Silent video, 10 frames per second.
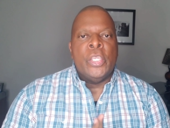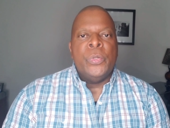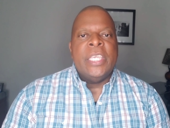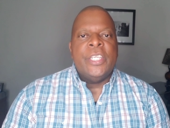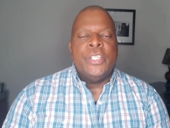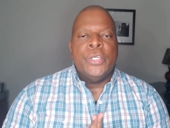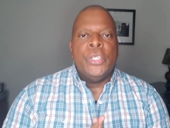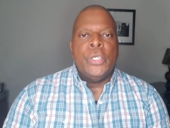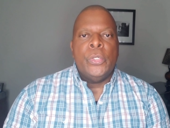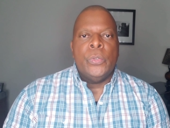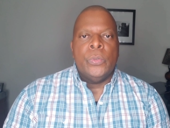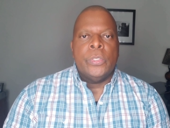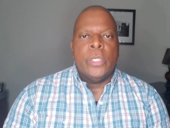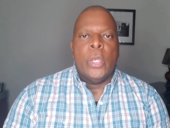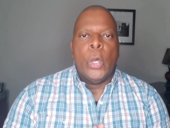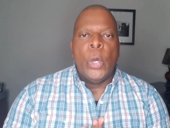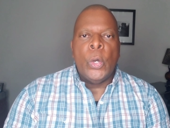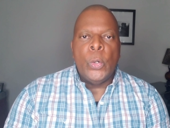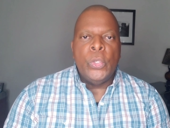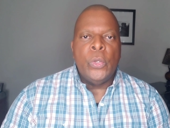You need to use
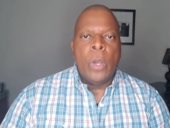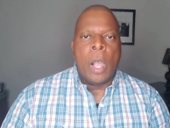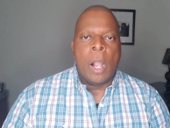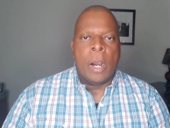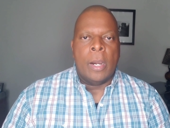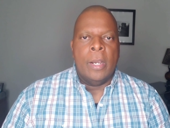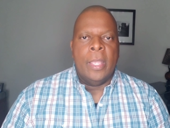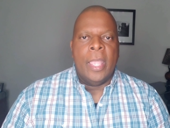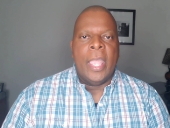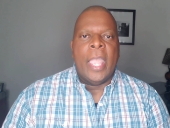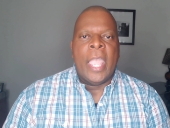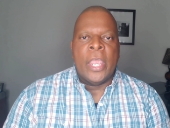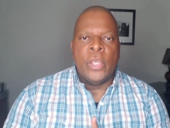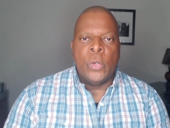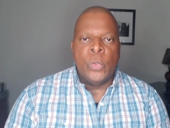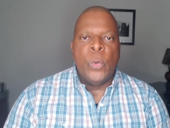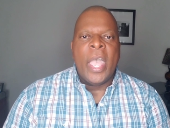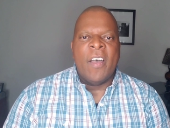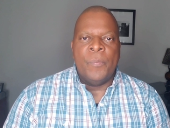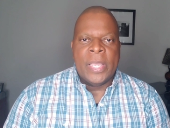who you are and who
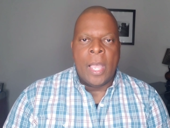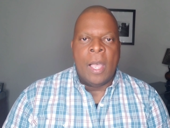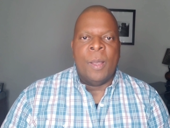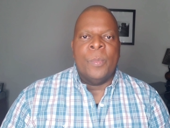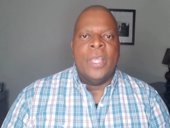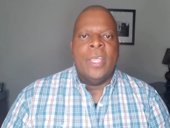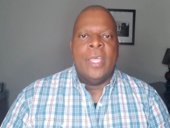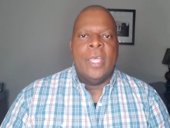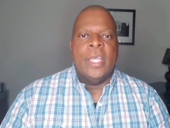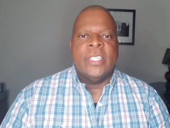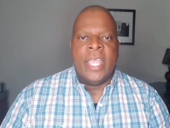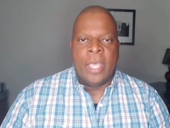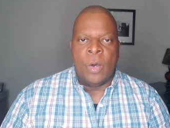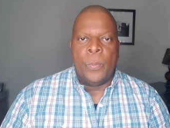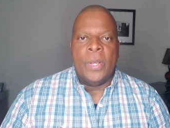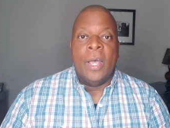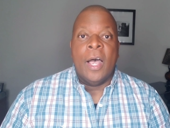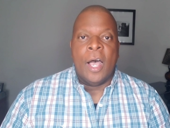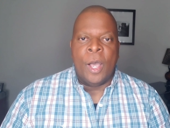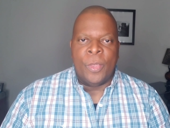you have become to help
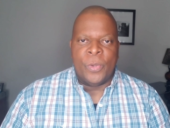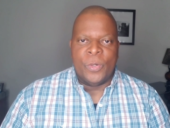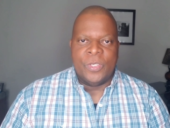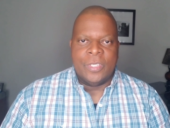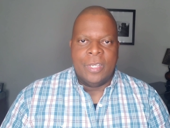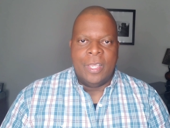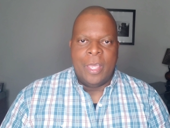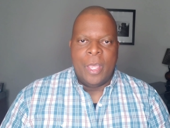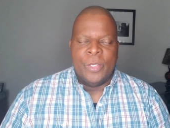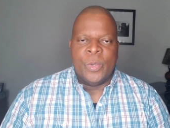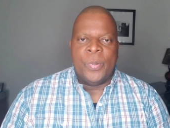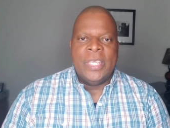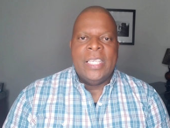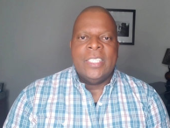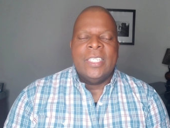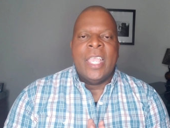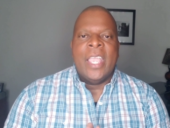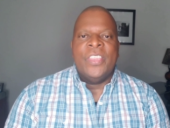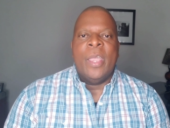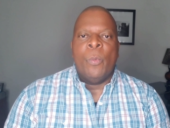others. So please
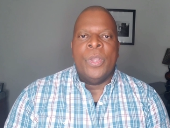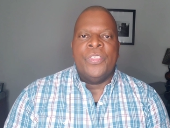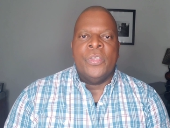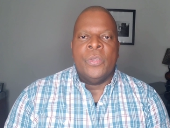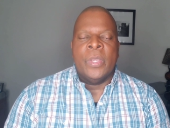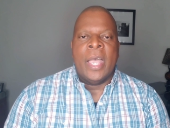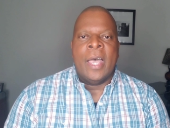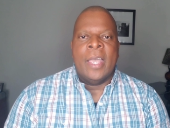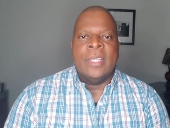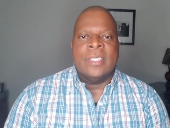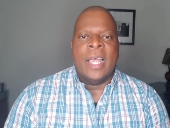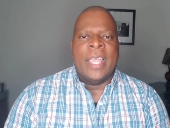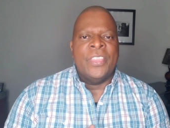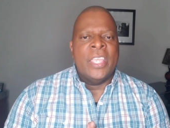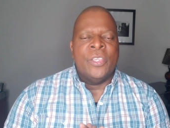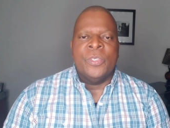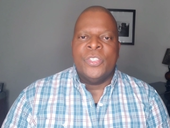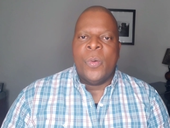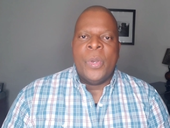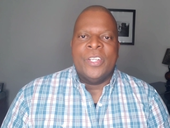take that with you, you guys. I thank you
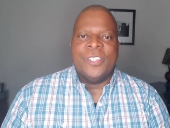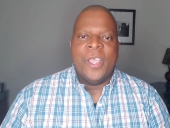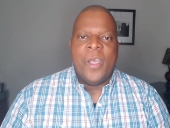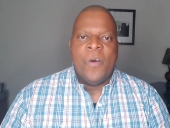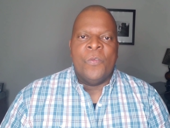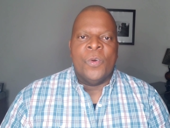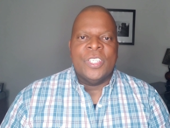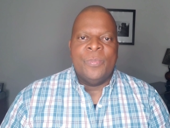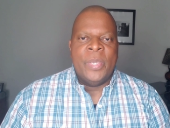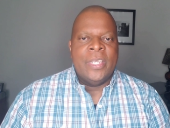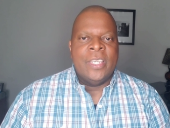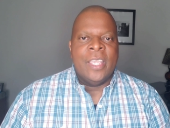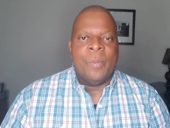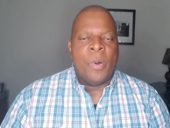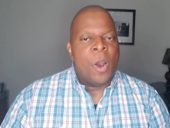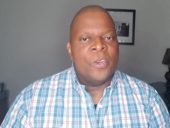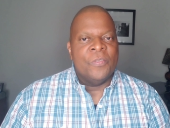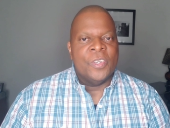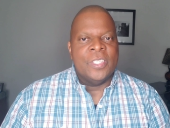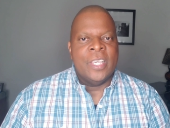so much for spending
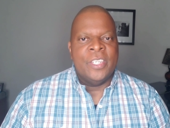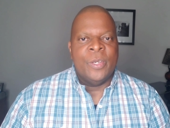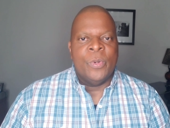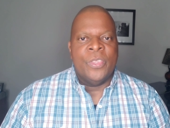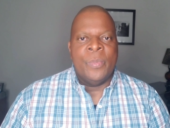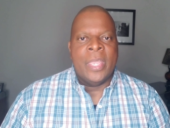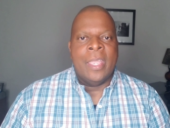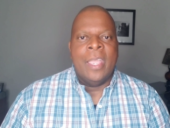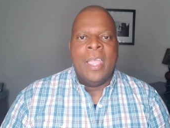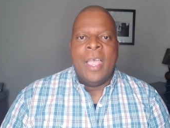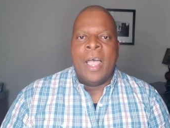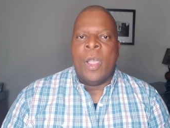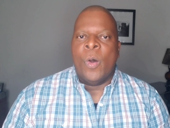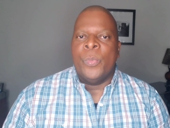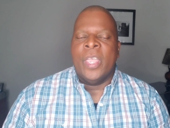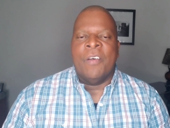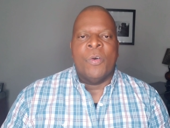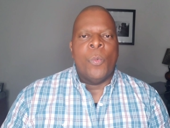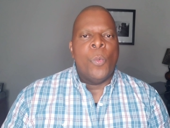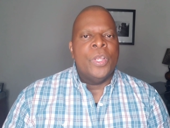part of your Sunday with me. I hope you
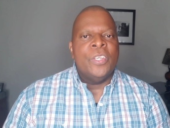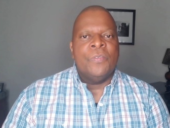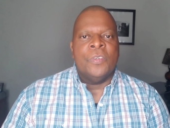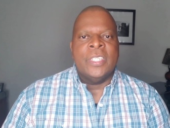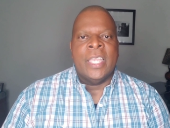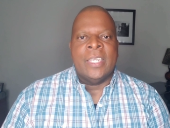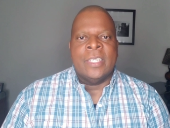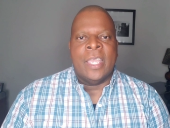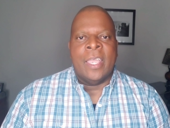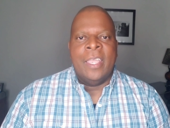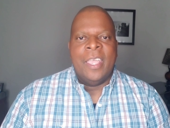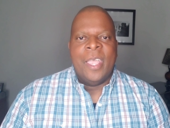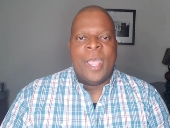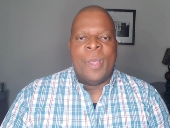have a wonderful day today.